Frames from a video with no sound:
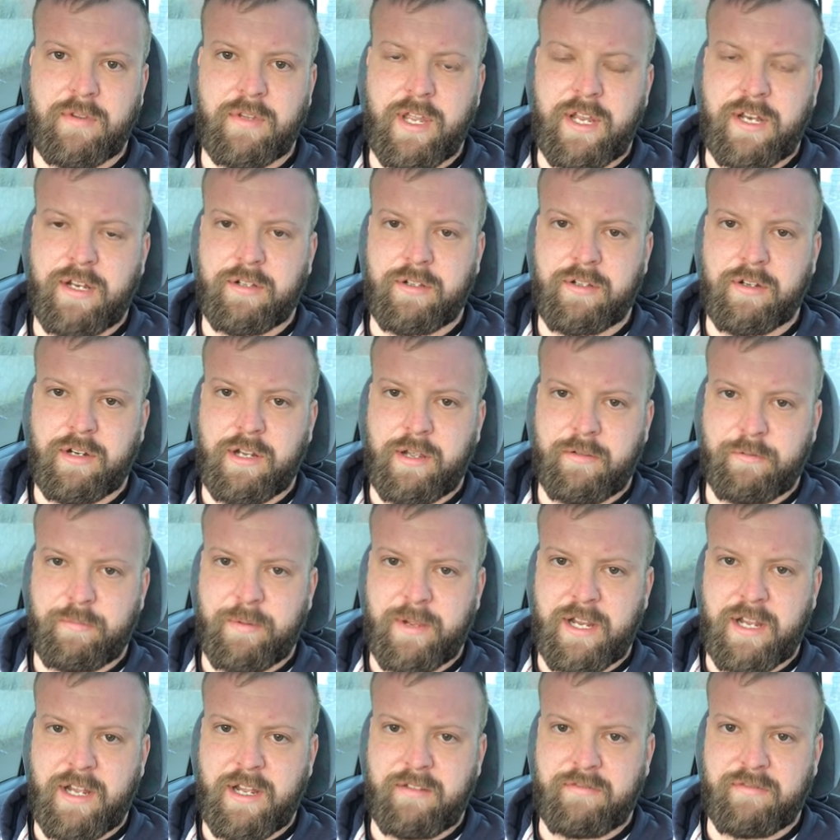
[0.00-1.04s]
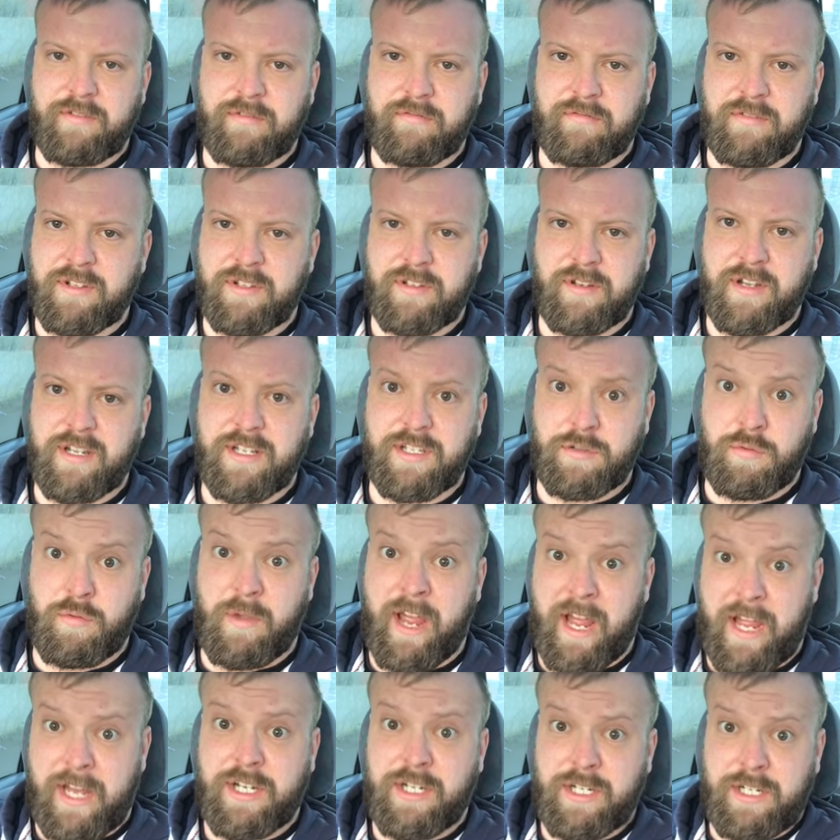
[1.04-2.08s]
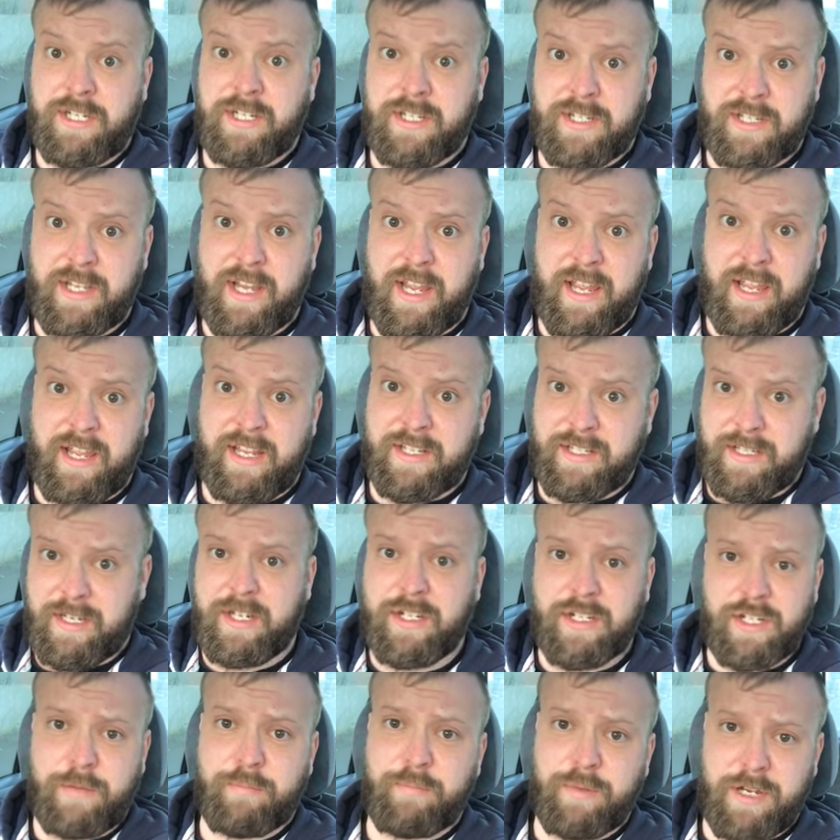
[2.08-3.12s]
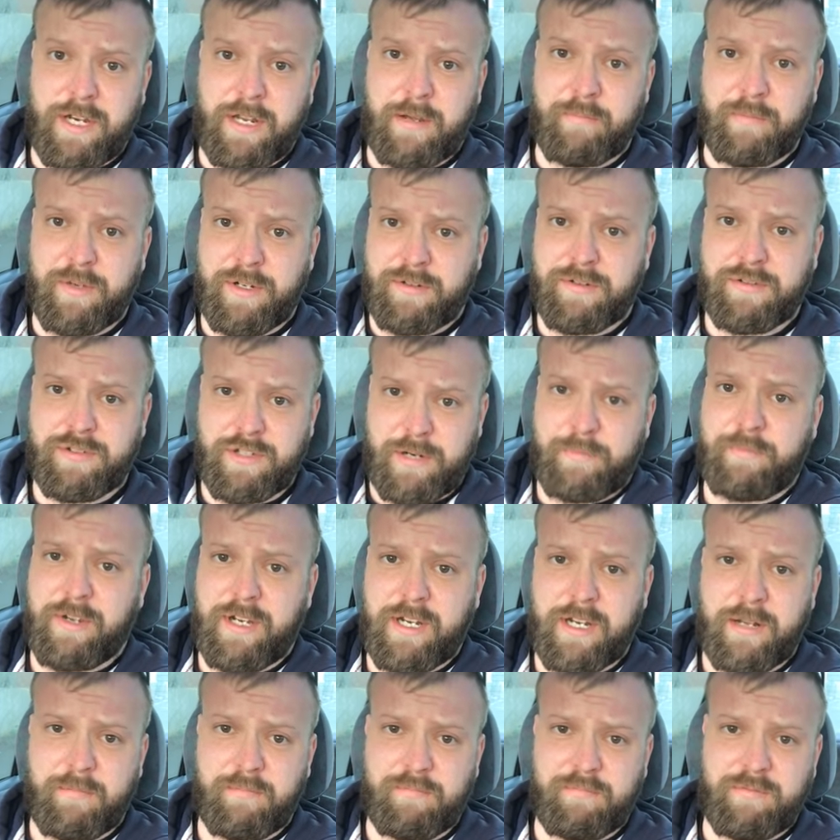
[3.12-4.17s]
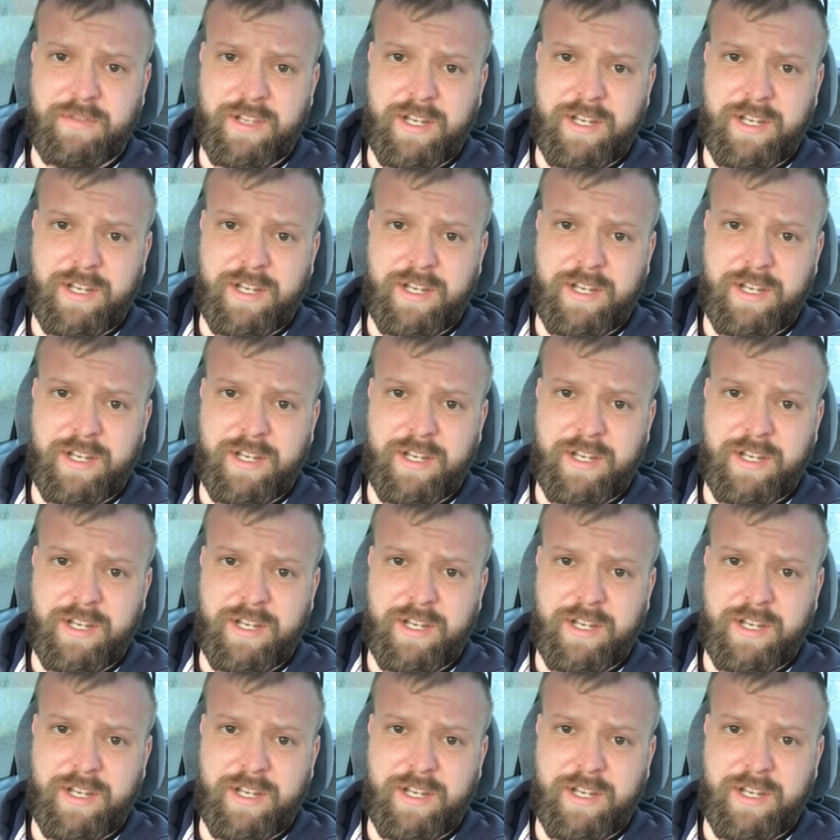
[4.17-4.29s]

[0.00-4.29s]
Then the dog comes back over, decides to actually sit instead of jumping up because jumping up